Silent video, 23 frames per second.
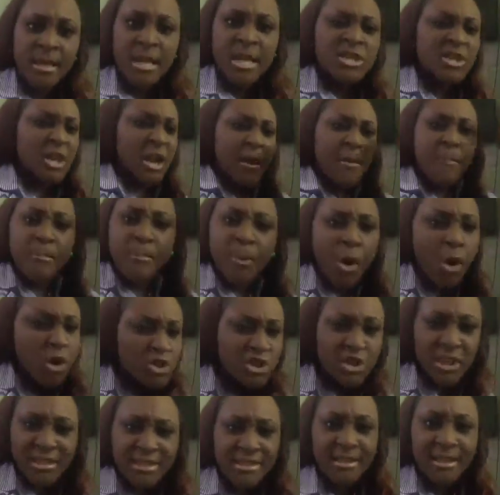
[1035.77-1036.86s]
So he
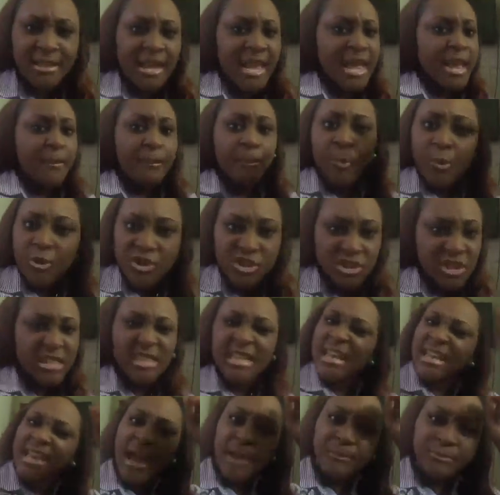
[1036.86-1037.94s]
pushed it. He pushed it.
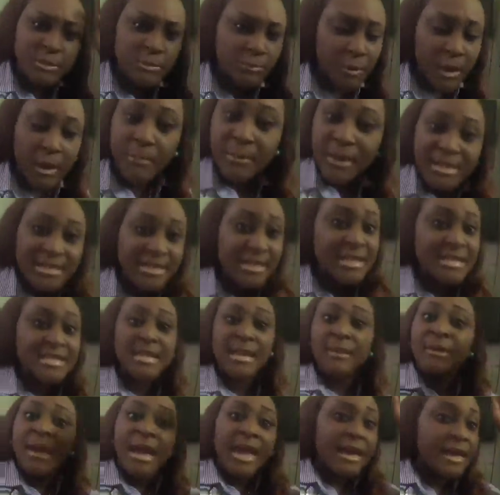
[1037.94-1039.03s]
He kept spray painting his
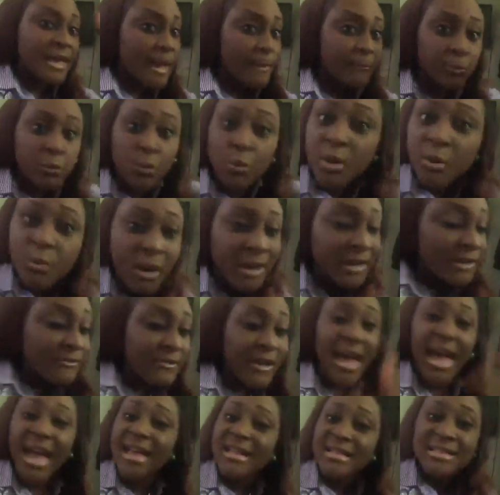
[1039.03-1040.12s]
name. Kept doing
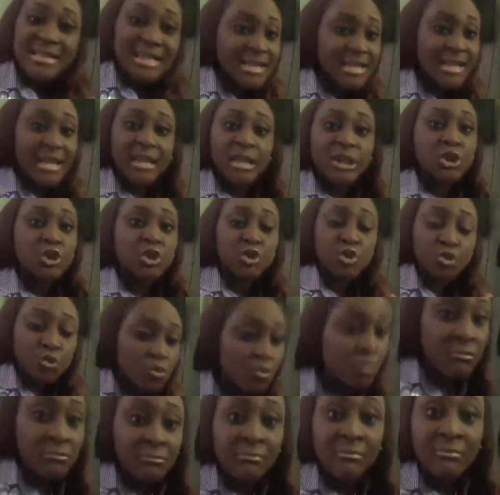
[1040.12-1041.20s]
whatever else he needed to
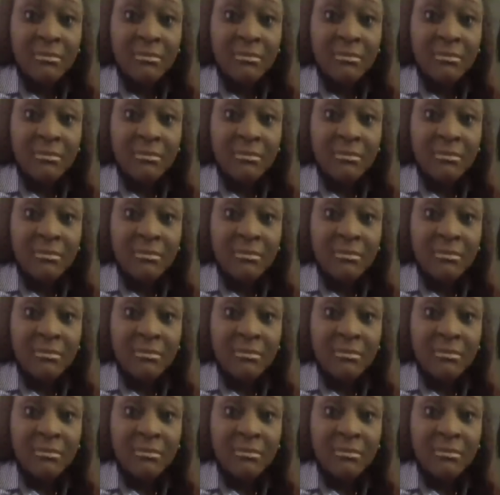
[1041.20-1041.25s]
do.